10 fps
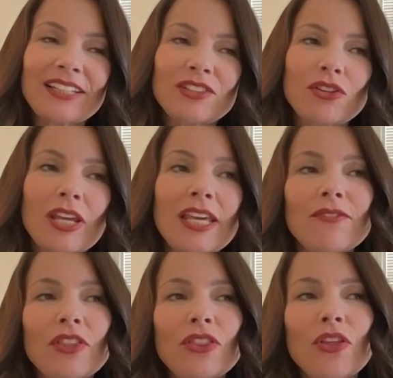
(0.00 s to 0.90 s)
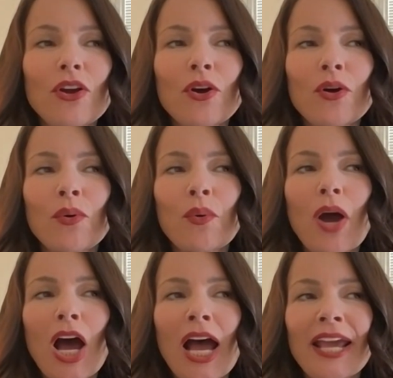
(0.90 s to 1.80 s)
And even though
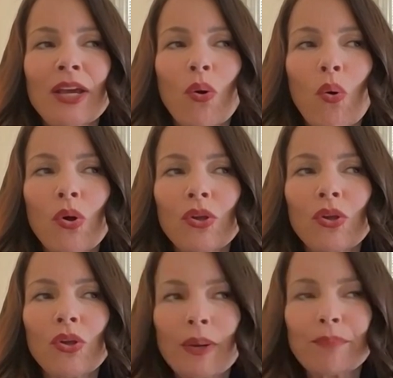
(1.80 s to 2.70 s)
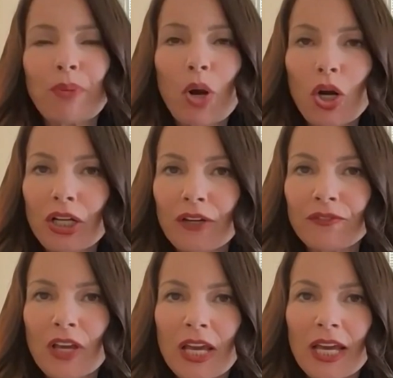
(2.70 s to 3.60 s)
I also am part
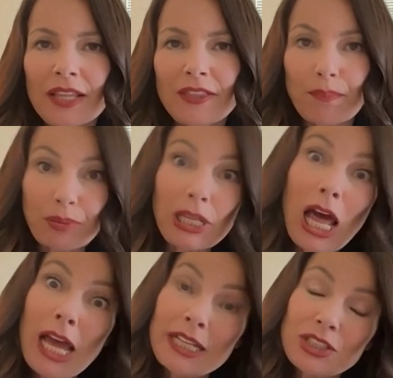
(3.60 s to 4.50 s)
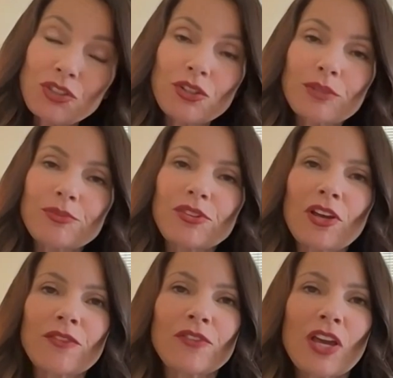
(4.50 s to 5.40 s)
of the plot in terms
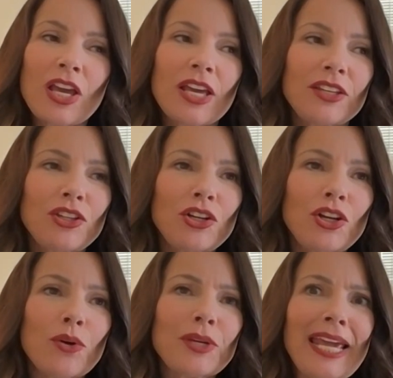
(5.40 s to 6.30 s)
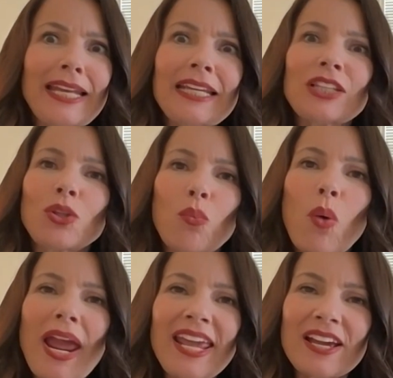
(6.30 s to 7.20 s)
of, you know, getting in the
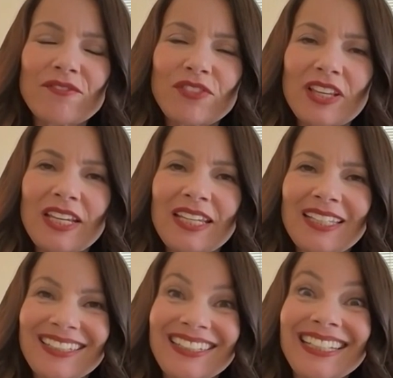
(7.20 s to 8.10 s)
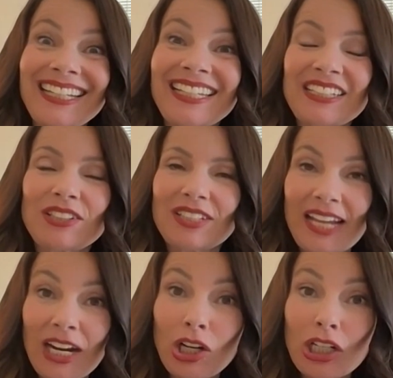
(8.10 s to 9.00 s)
way of the lead
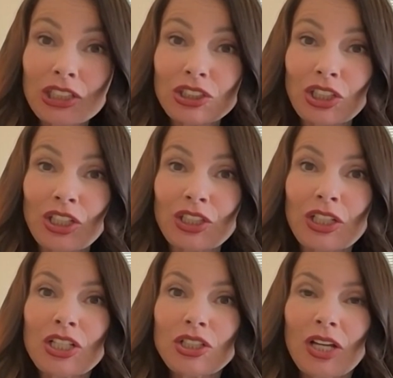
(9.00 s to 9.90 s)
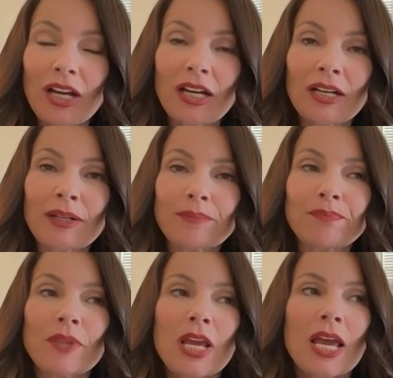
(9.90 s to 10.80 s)
character,
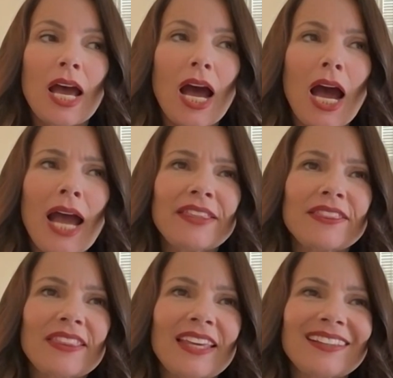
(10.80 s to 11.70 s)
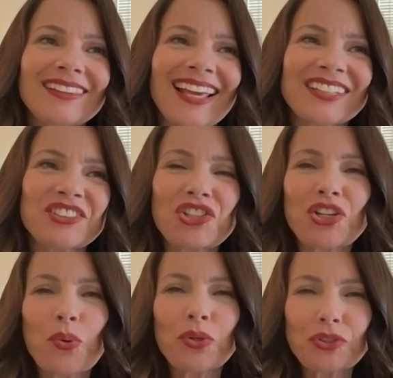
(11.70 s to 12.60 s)
I think that
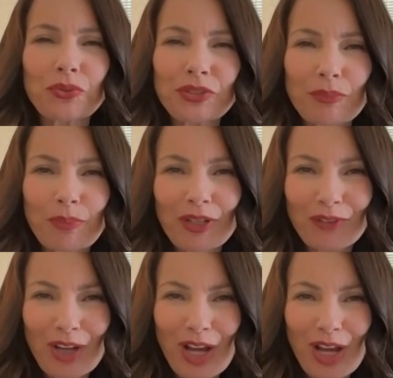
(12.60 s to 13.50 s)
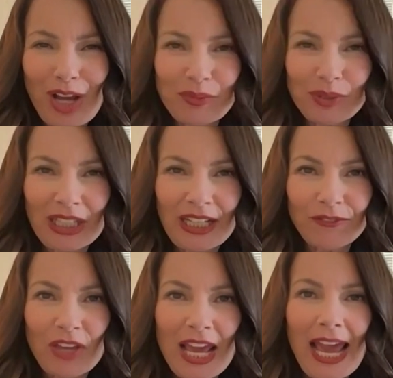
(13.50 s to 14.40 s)
she also is a bit of a comedy
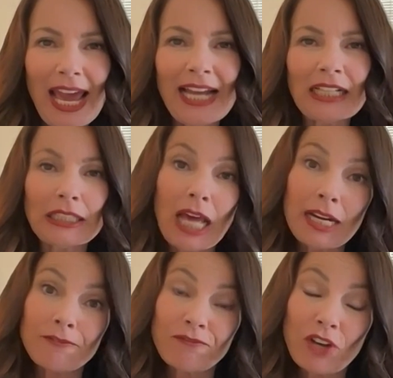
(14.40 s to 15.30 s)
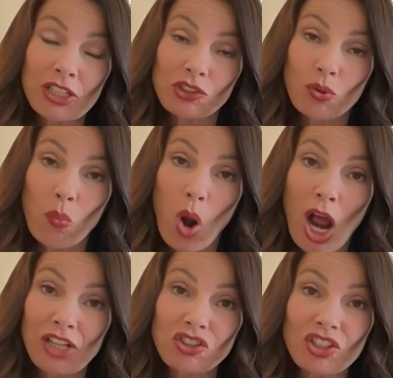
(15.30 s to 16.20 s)
relief and a lot of fun to
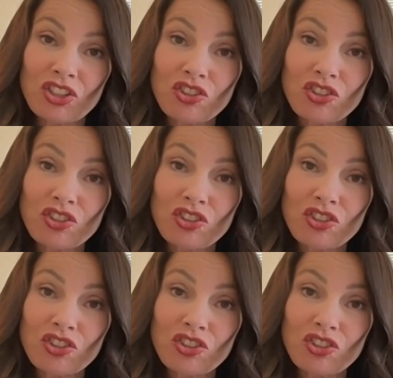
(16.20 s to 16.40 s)
watch.